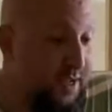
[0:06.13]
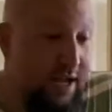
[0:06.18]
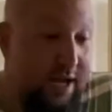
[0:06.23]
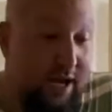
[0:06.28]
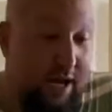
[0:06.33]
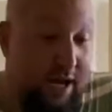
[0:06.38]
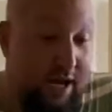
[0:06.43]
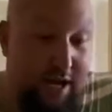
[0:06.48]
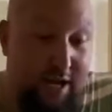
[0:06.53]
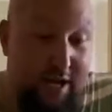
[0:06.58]

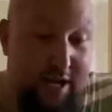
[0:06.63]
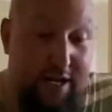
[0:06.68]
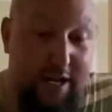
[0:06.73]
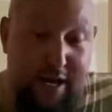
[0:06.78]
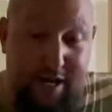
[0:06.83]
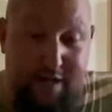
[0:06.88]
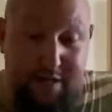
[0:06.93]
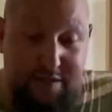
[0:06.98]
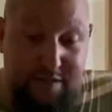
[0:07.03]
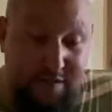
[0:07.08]

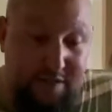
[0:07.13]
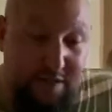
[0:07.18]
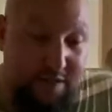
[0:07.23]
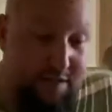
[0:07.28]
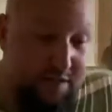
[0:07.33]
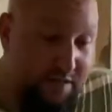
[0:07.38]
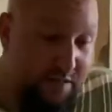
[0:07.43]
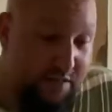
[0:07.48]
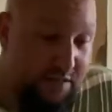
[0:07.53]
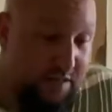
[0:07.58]
Guys, this
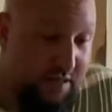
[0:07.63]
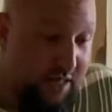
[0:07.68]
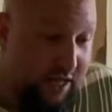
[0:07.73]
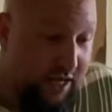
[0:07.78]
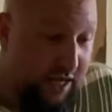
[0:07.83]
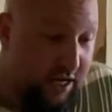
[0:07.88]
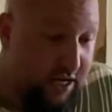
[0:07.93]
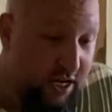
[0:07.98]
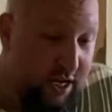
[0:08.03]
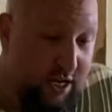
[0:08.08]
is
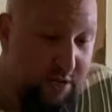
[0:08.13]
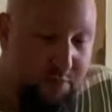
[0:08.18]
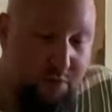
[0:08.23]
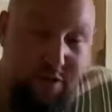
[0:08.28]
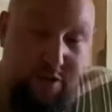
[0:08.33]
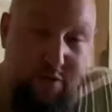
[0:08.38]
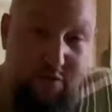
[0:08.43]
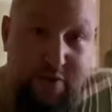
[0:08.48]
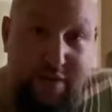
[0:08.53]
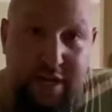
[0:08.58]
the cutting
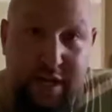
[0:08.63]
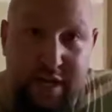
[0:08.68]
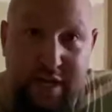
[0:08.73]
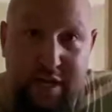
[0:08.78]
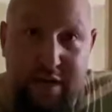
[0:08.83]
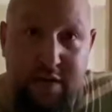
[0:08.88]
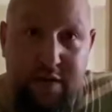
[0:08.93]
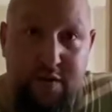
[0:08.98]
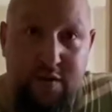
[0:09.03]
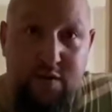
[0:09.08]
board that we
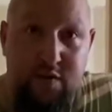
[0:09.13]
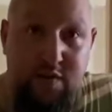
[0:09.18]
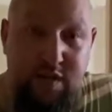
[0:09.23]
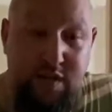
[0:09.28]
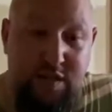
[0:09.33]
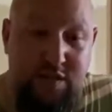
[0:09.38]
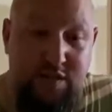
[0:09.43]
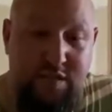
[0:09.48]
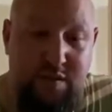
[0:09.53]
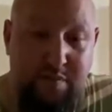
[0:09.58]
did.
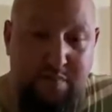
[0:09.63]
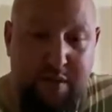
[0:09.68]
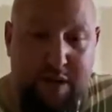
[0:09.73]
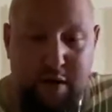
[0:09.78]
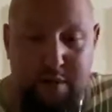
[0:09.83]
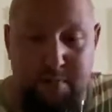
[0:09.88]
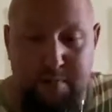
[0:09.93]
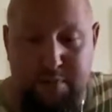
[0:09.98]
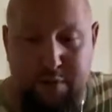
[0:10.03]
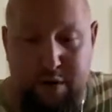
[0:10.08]
This is the
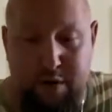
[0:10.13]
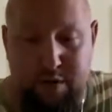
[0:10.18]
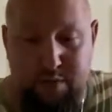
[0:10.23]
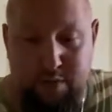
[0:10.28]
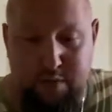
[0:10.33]
bottom part.